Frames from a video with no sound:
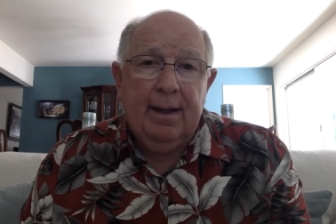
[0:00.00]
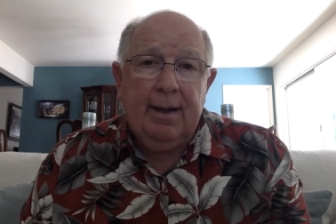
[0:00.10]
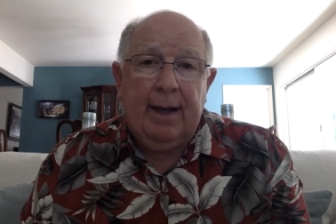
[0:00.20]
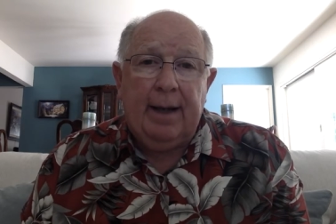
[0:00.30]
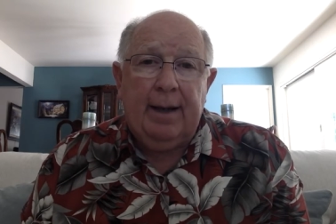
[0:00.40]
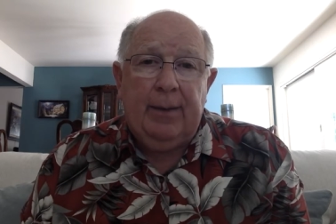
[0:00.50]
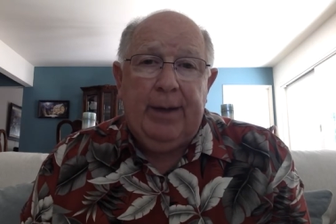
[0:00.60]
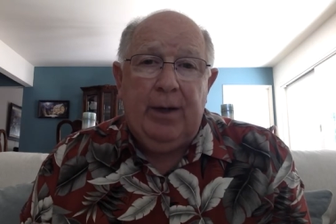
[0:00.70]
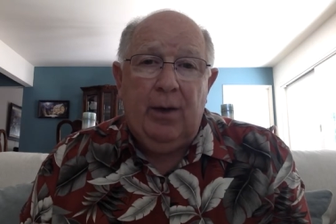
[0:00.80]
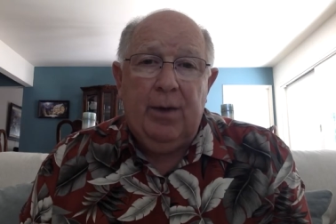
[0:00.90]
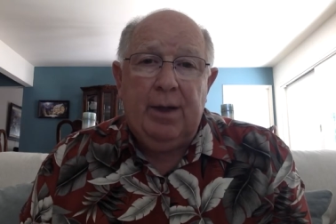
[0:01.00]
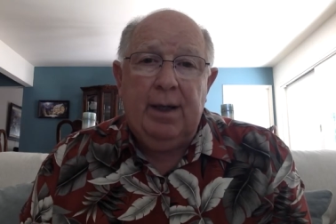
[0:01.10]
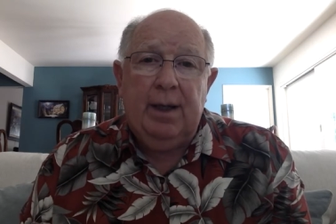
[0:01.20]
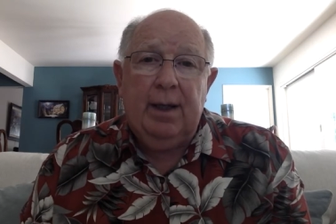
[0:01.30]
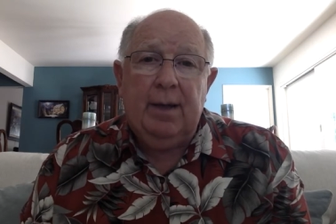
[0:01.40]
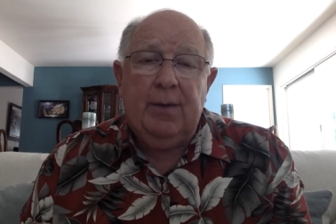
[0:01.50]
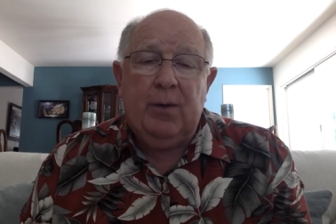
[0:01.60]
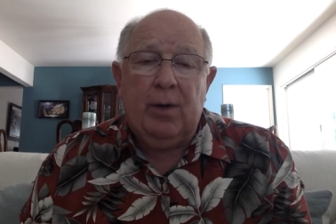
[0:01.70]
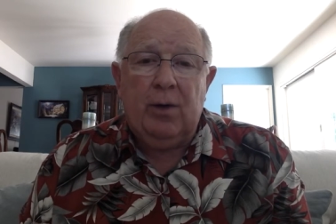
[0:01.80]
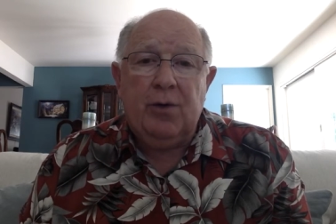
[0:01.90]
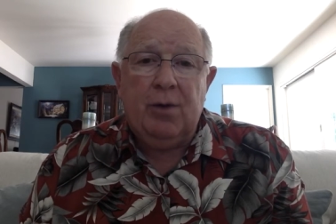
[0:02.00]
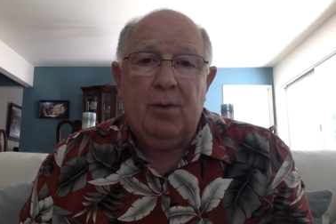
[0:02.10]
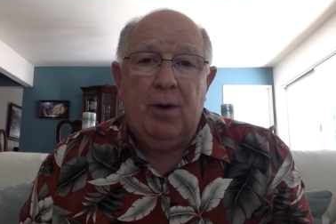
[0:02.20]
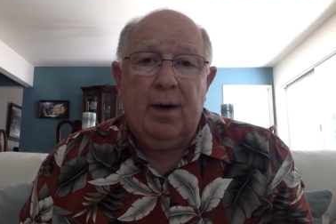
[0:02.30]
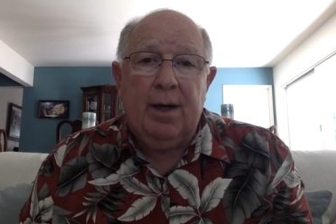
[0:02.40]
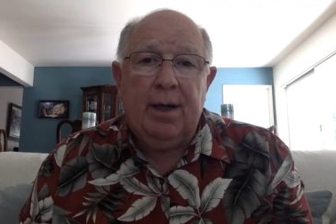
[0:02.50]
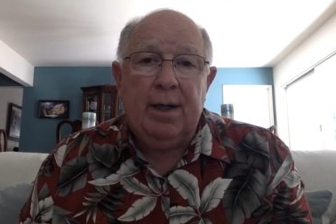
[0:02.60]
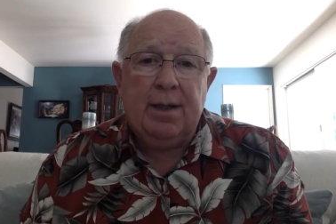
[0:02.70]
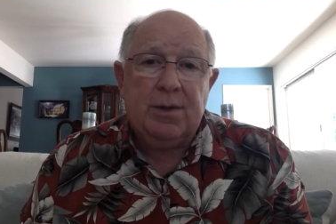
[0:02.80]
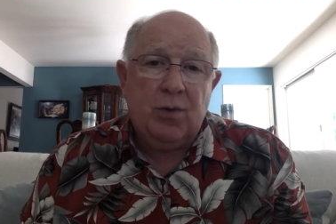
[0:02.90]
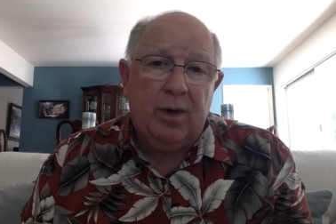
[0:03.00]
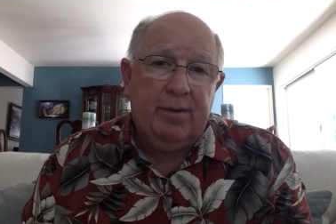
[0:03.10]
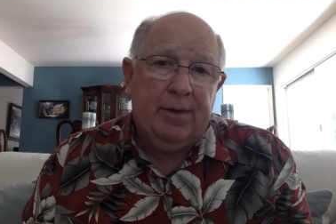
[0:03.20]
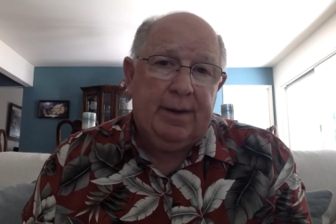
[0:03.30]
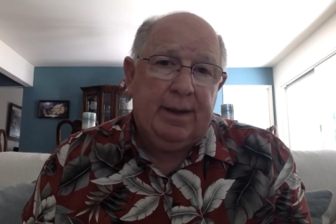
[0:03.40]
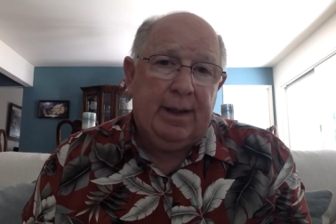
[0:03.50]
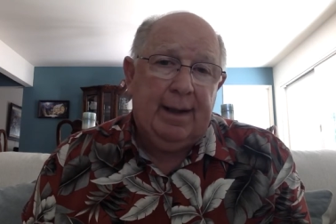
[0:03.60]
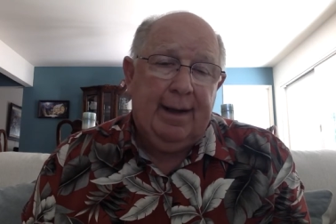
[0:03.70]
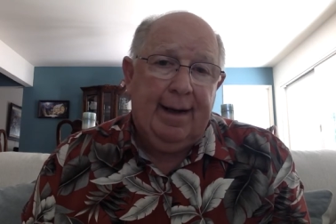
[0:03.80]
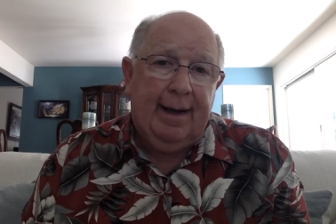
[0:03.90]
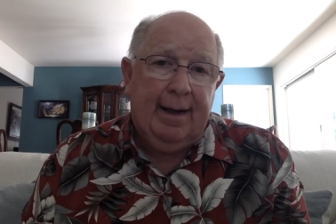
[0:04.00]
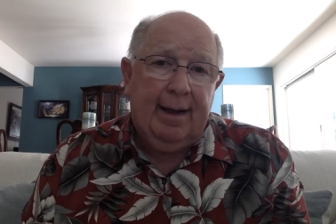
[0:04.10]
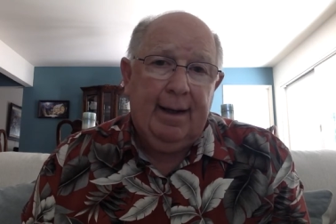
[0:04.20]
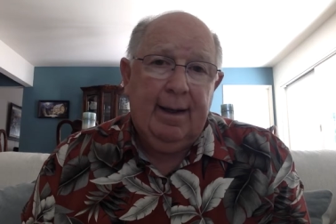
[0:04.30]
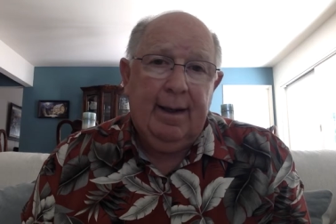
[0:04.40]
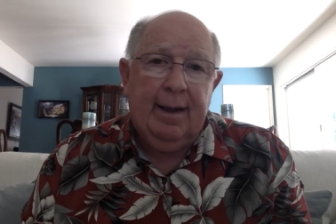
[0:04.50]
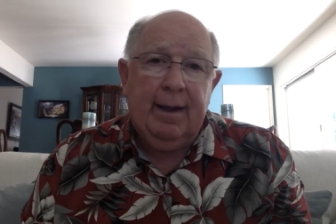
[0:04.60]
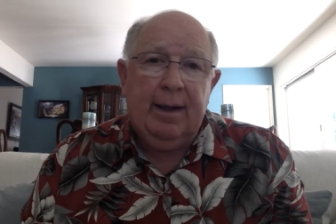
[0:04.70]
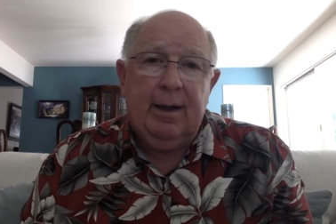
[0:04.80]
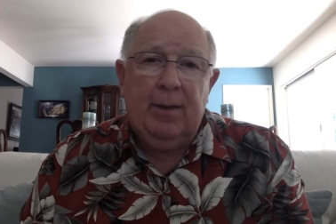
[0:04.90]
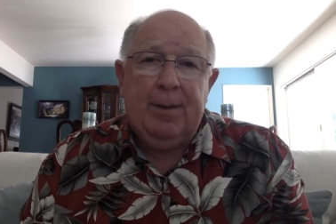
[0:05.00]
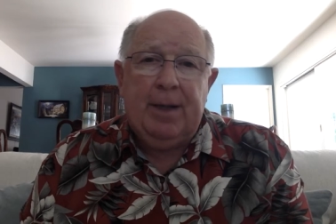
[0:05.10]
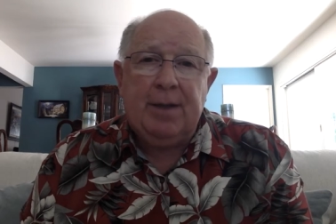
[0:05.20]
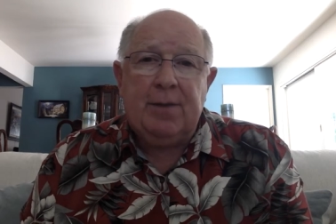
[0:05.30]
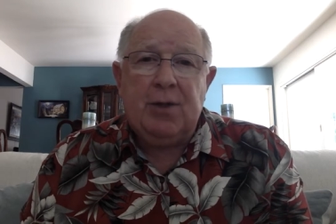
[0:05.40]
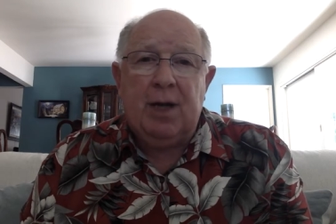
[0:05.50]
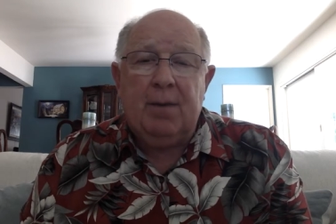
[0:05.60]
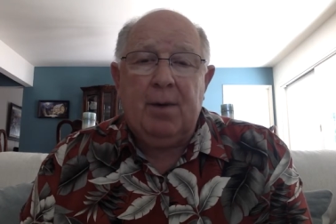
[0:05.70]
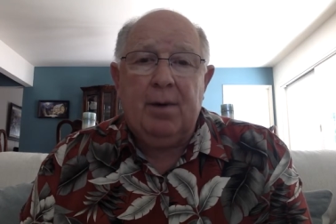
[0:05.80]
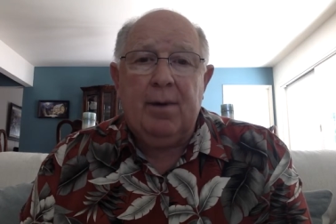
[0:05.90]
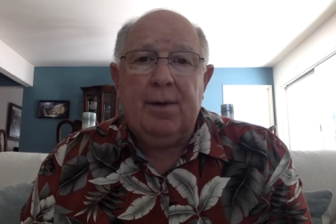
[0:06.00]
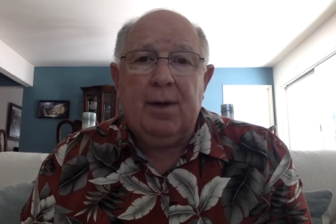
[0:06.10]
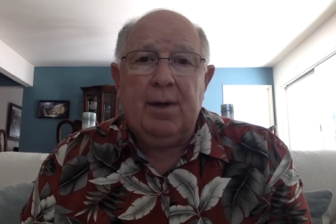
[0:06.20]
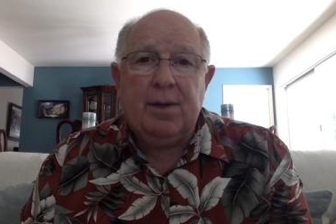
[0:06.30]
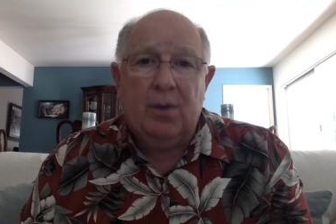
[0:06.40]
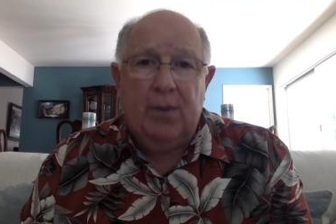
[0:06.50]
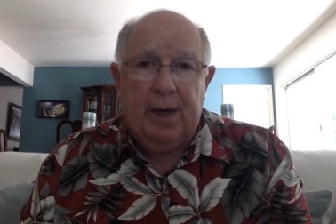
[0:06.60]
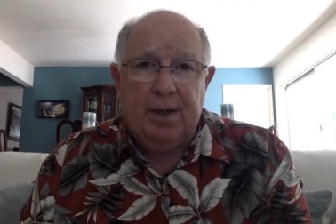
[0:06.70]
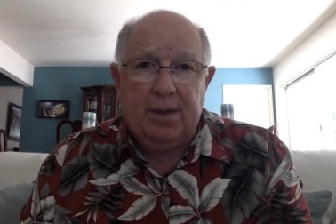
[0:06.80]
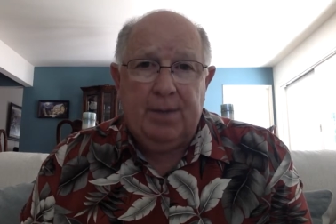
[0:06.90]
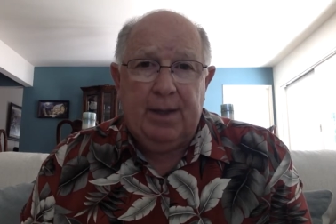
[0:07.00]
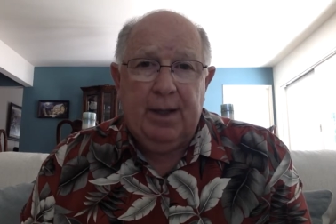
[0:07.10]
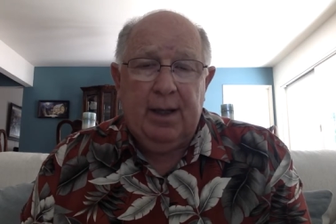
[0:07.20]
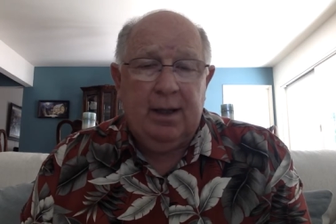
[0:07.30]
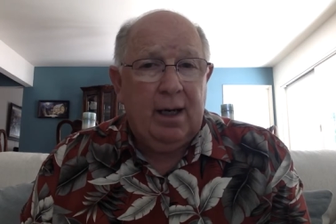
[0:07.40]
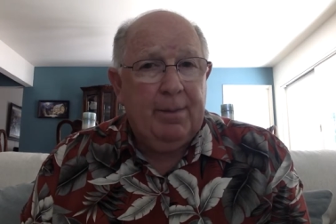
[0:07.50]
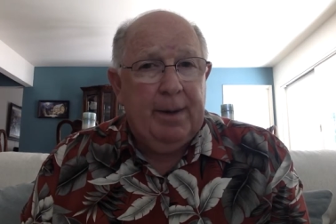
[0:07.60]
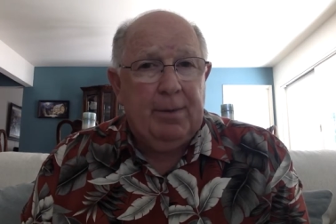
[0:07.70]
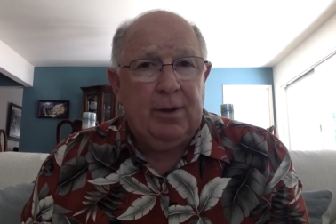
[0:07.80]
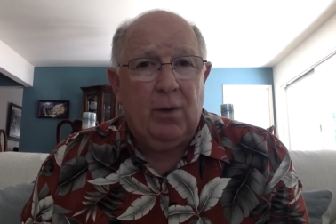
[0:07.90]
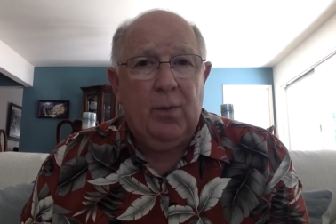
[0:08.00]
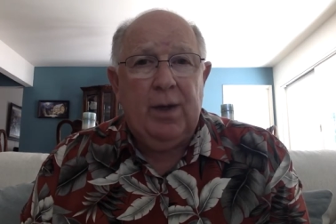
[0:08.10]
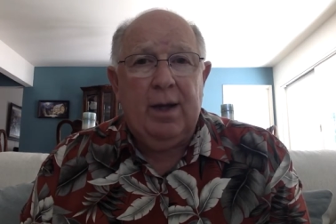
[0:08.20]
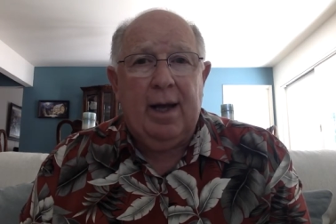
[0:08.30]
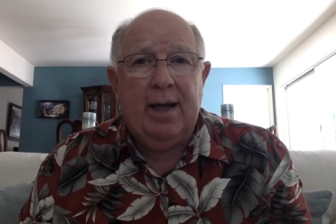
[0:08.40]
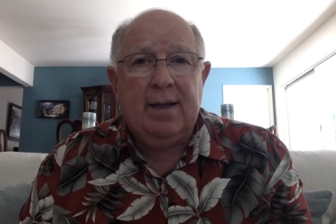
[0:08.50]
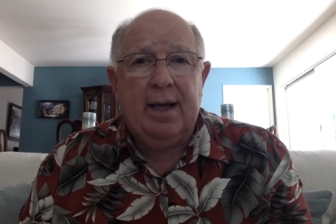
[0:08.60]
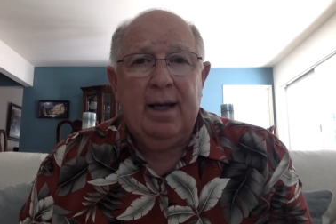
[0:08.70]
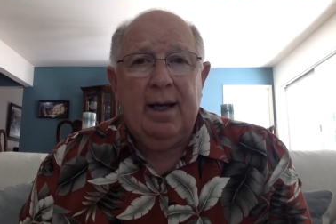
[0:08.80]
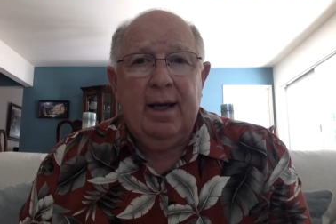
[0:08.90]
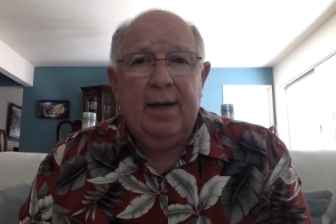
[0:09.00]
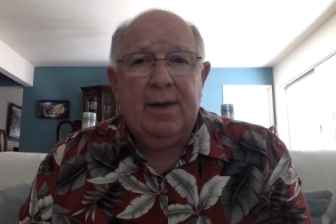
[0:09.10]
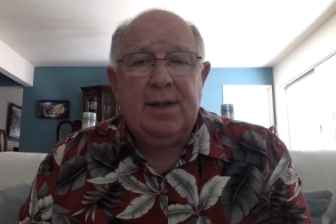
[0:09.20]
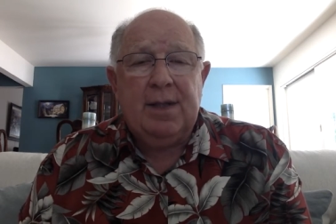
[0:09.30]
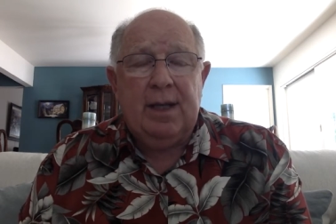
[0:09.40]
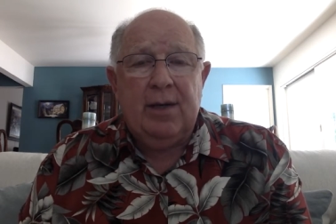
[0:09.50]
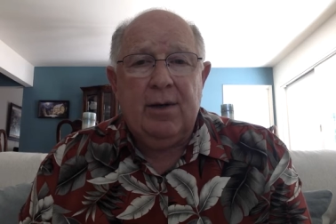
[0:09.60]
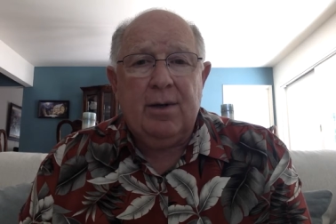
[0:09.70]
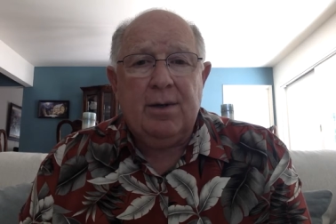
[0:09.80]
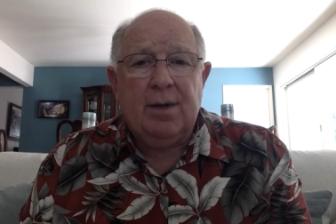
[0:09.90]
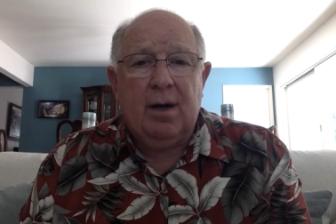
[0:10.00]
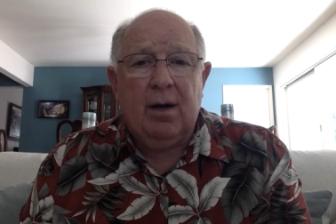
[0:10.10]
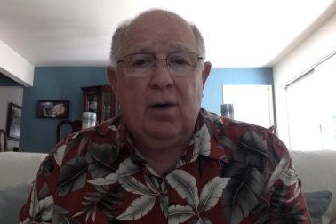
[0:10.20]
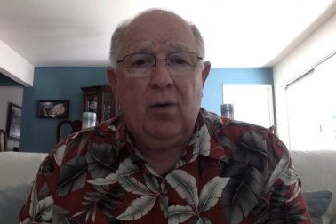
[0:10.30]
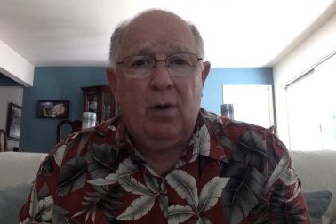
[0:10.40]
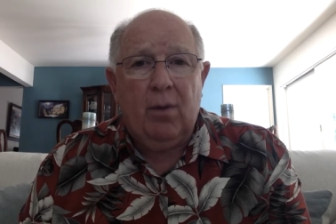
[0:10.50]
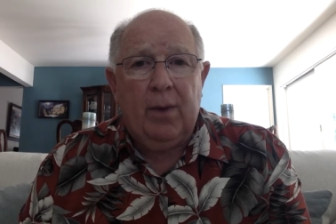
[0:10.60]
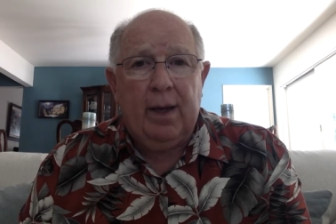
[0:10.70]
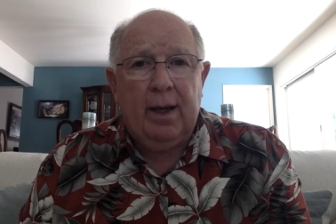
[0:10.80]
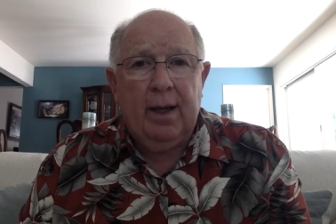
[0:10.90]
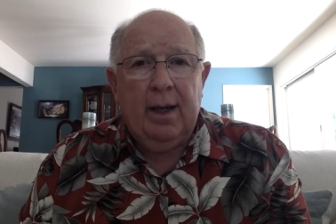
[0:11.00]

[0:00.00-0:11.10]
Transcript: Okay, we know that the foreclosure market is sort of declining, because of job growth and also wages. But a lot of people don't realize that the seniors are growing.